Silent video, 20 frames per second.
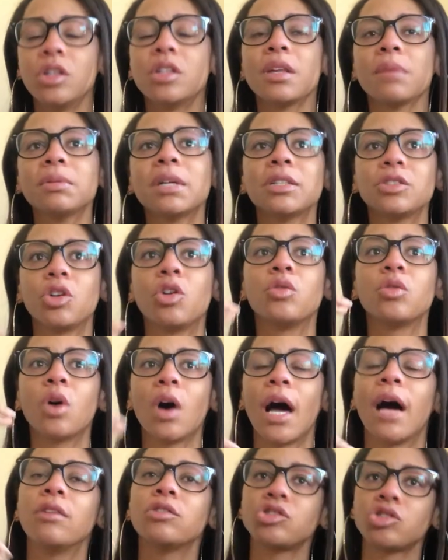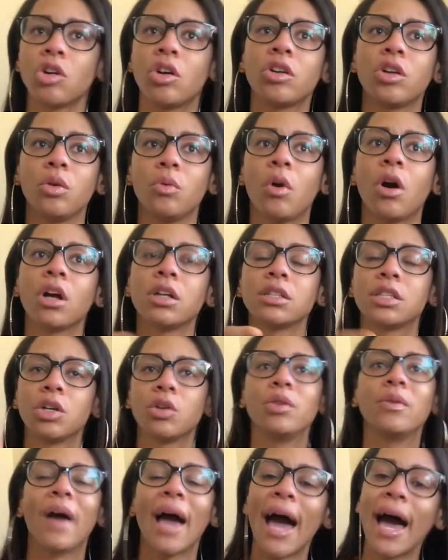sometimes you don't know how strong you are
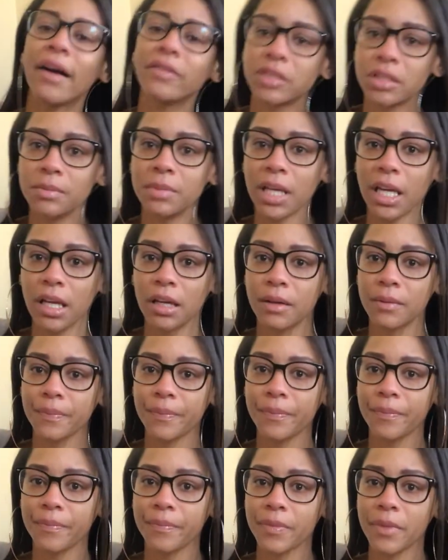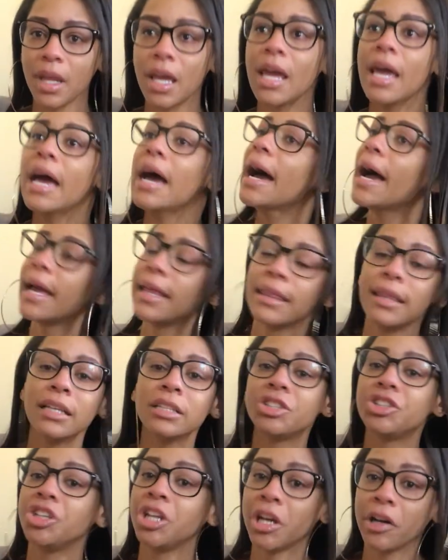until you have to be. And
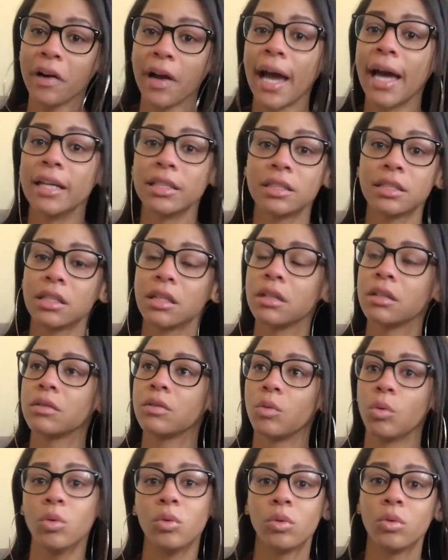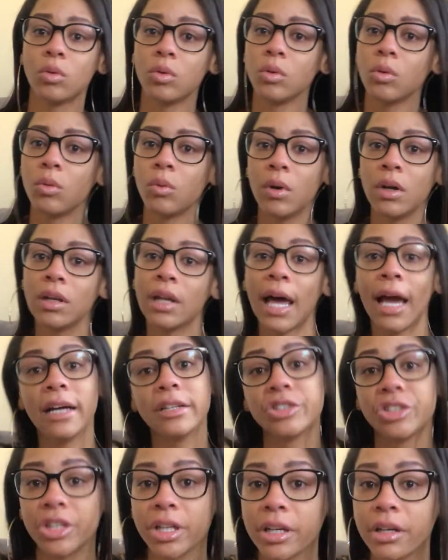this year
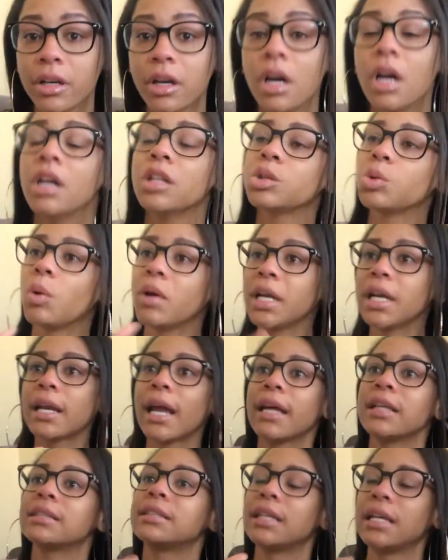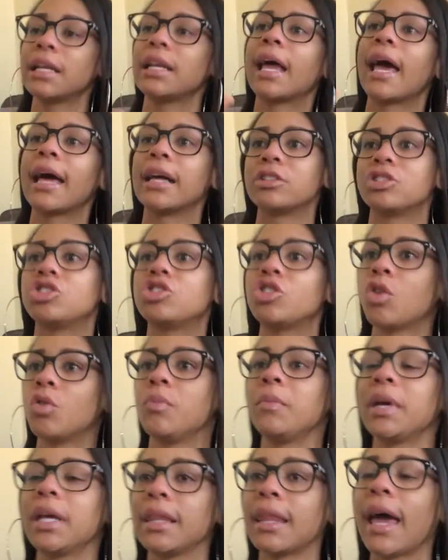last year, 2019 has
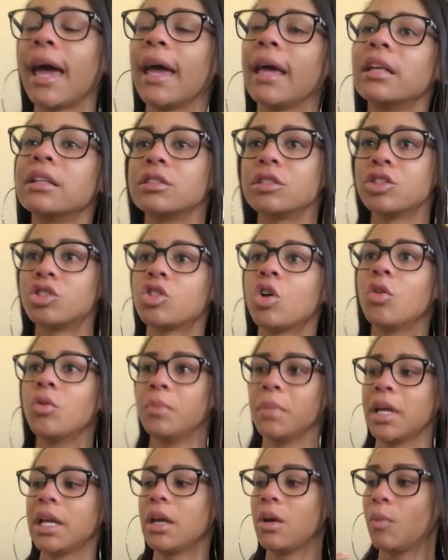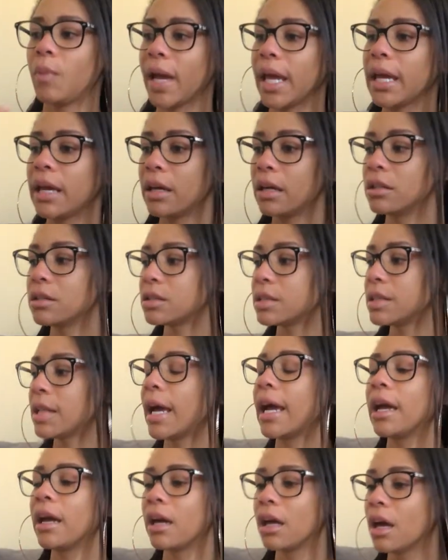shown me that in so many ways.
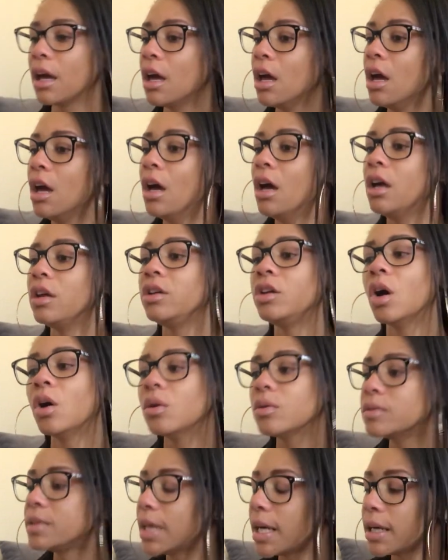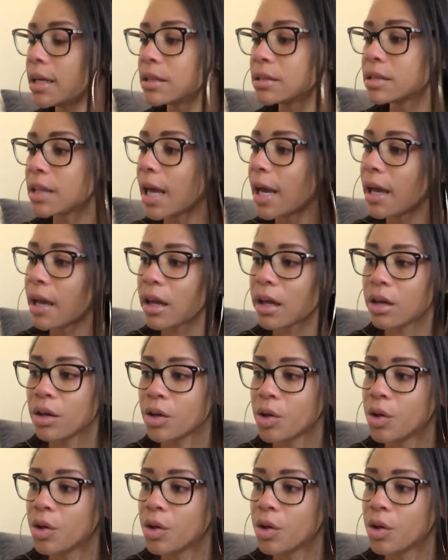Like, yo, Des, like,